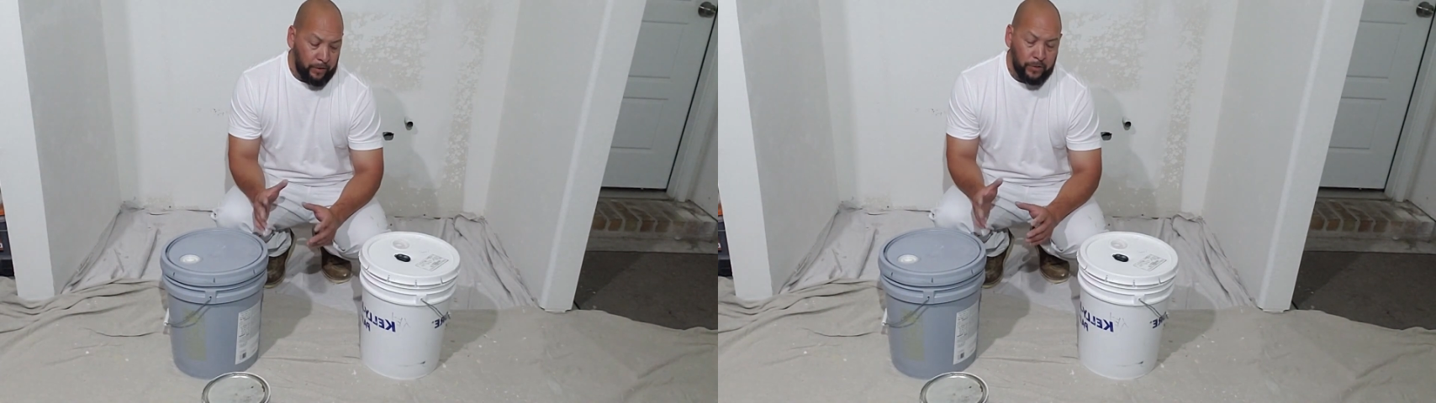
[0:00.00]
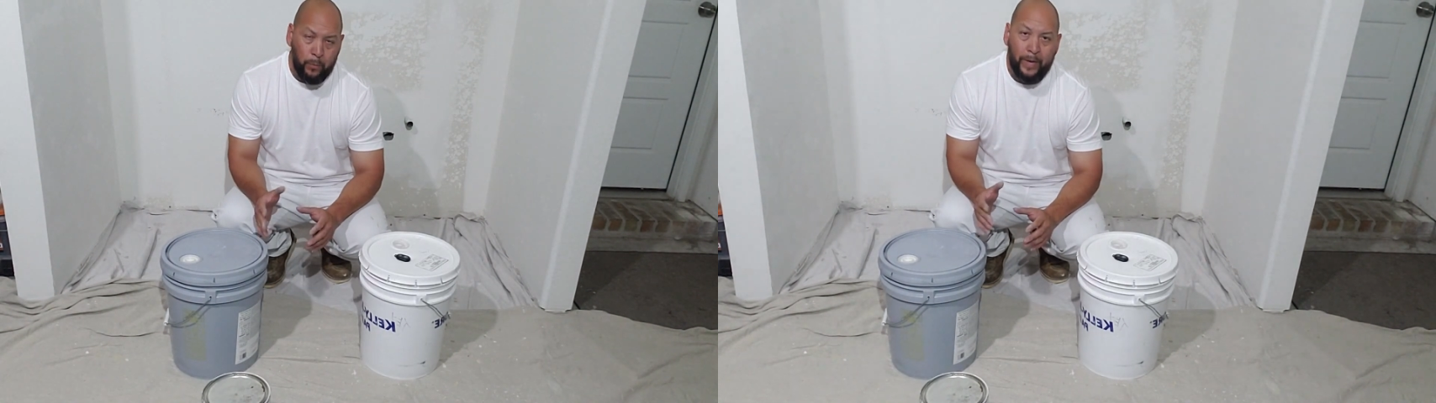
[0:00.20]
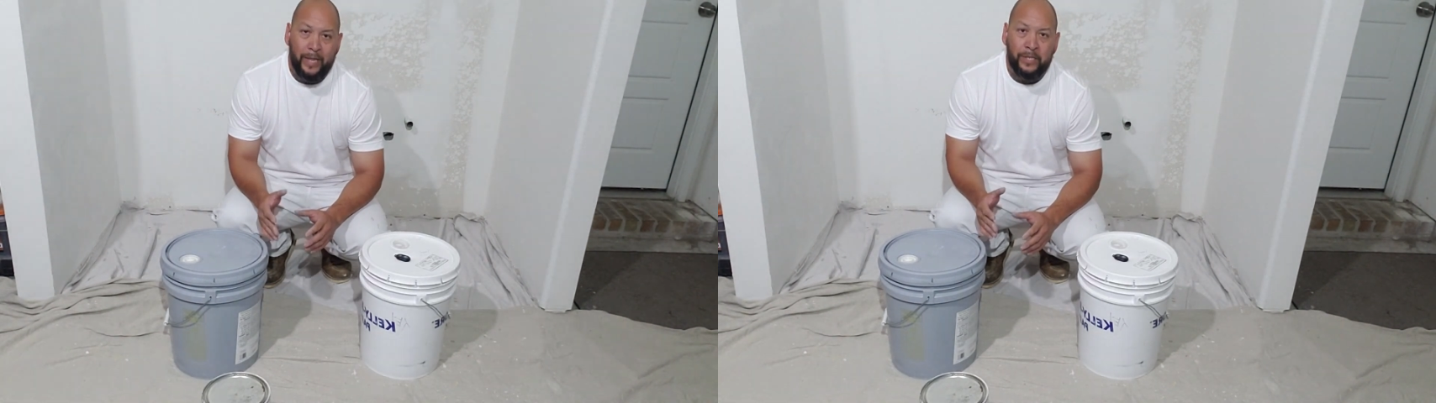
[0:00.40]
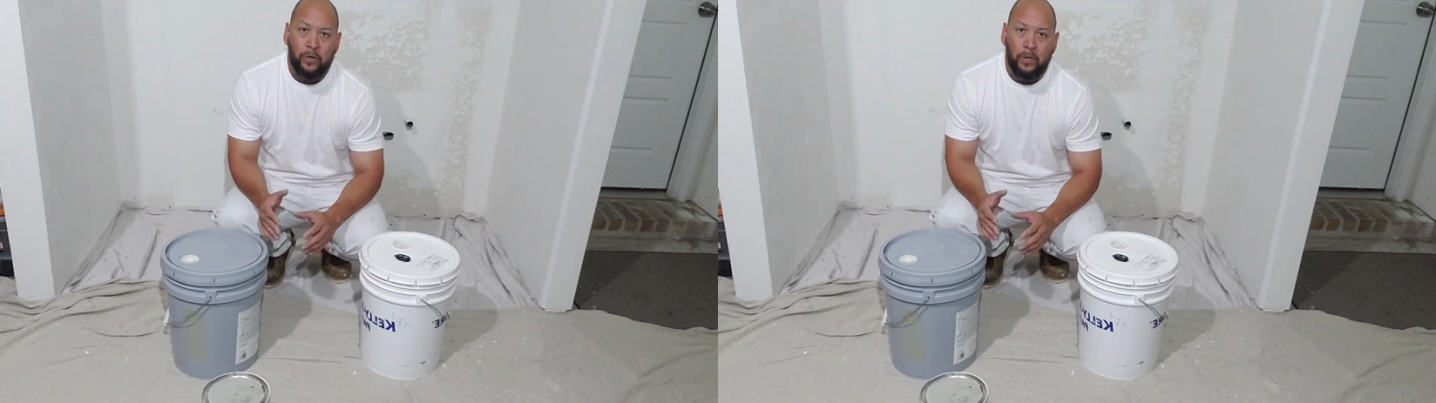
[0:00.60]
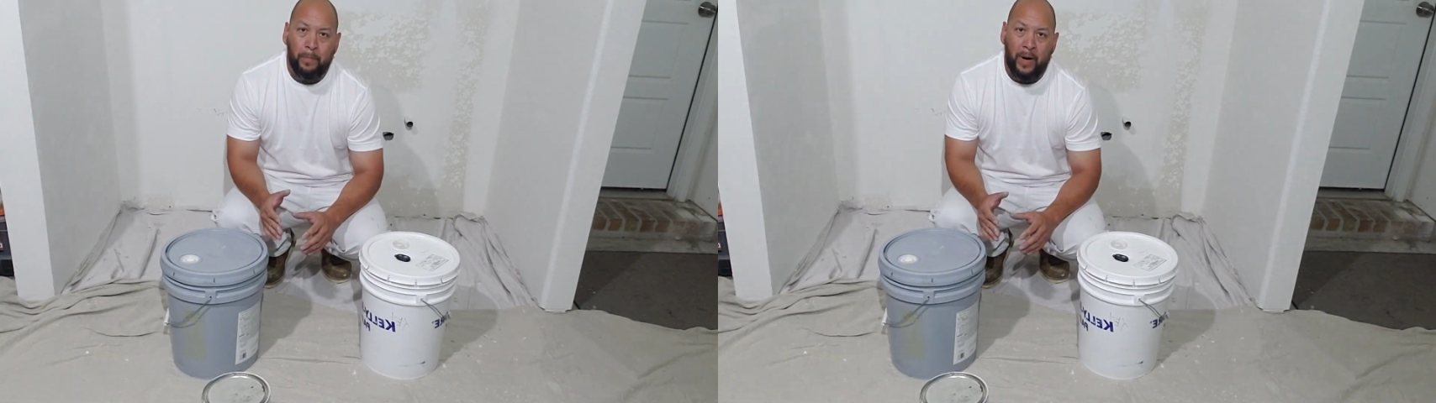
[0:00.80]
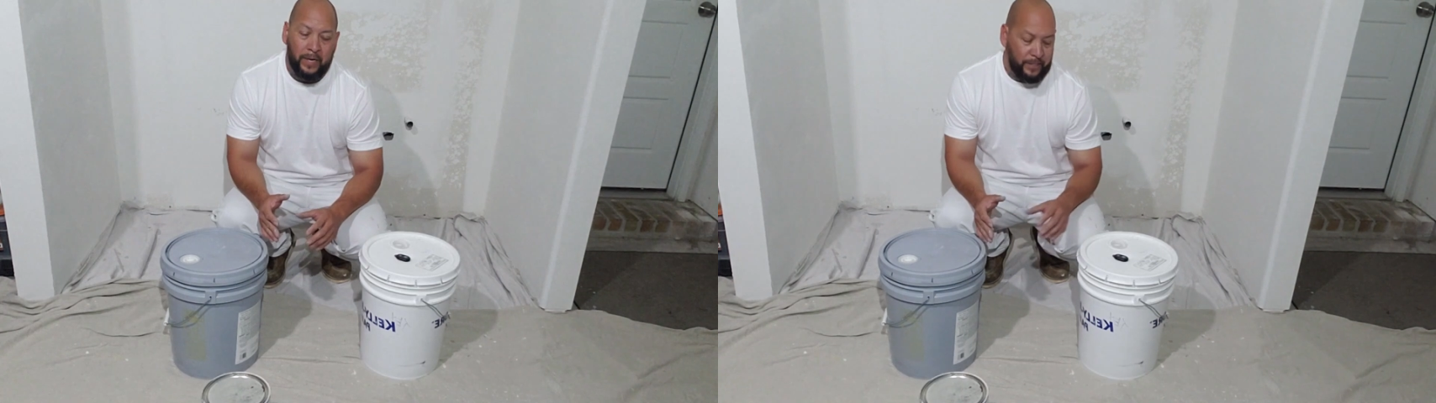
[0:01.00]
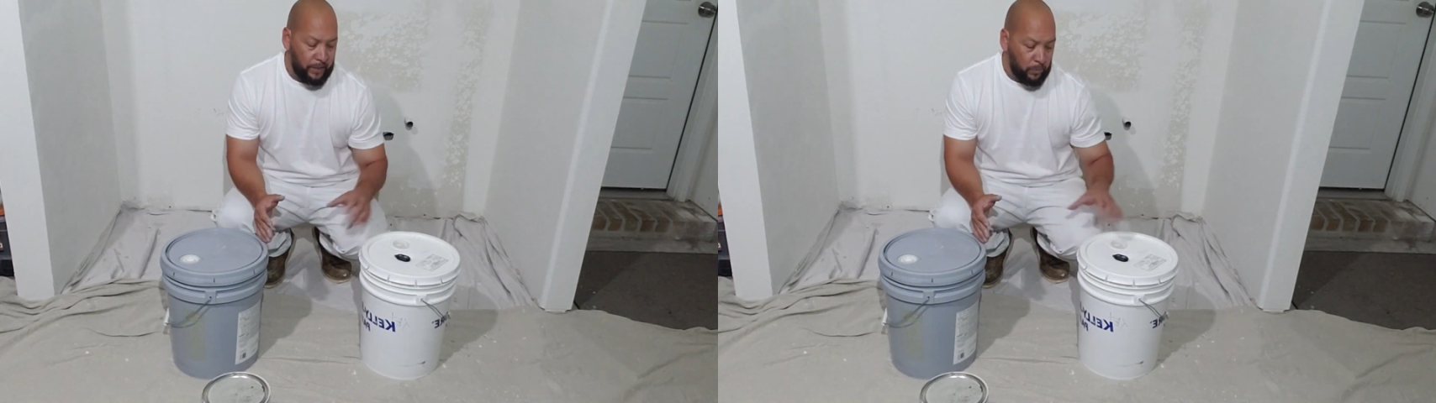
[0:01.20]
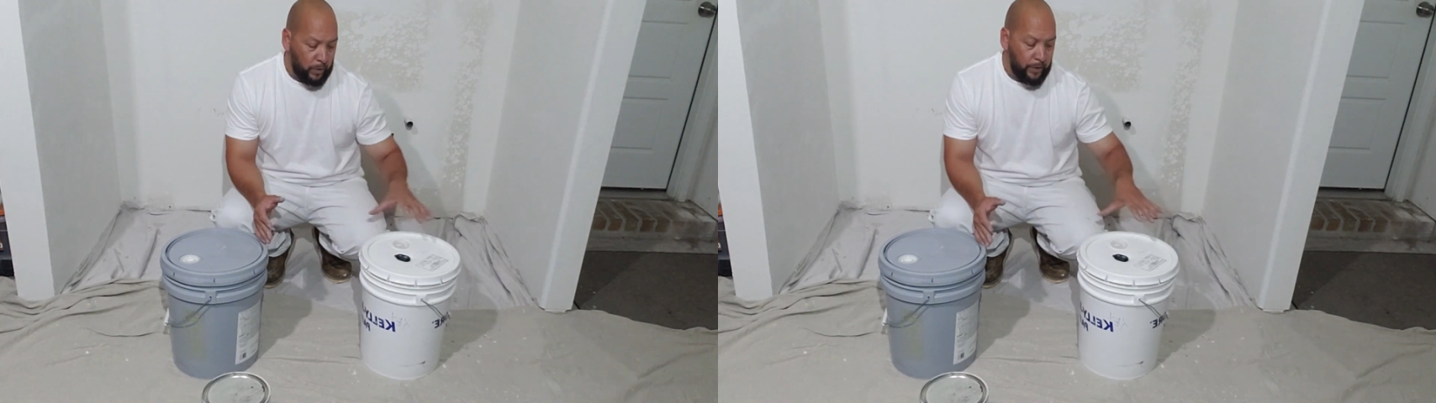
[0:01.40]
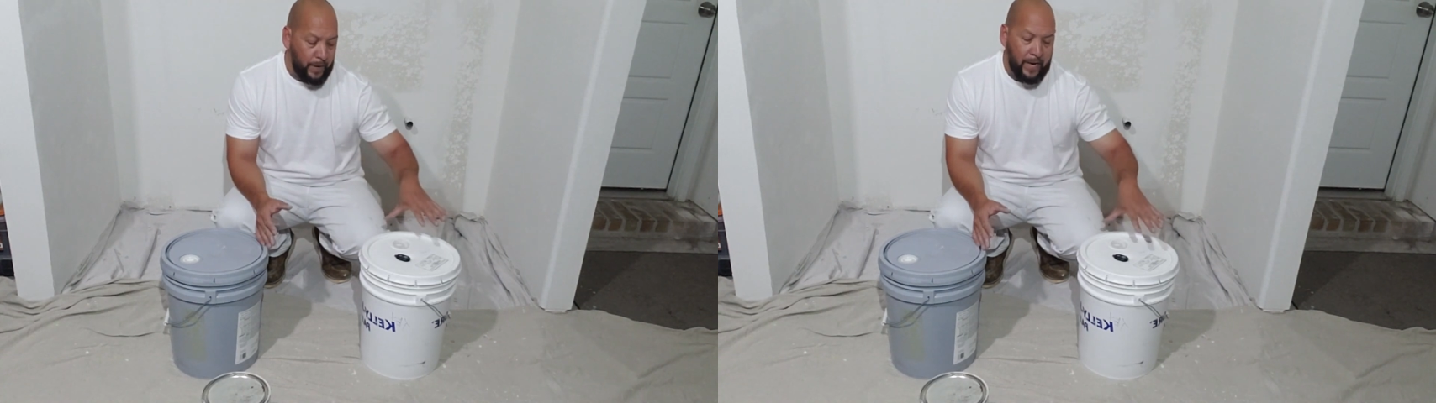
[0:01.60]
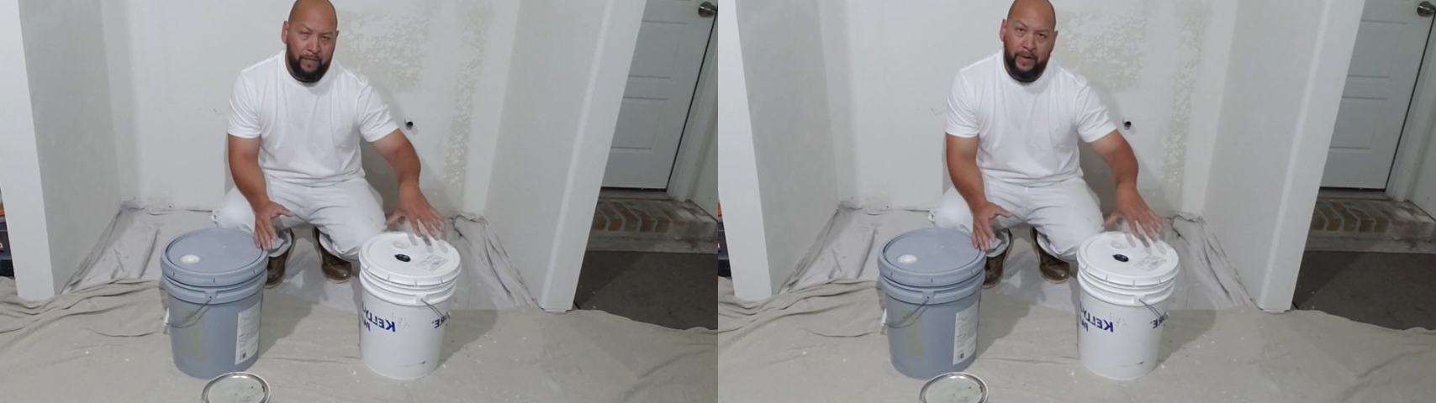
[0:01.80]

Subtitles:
There's a way that's called boxing, where you have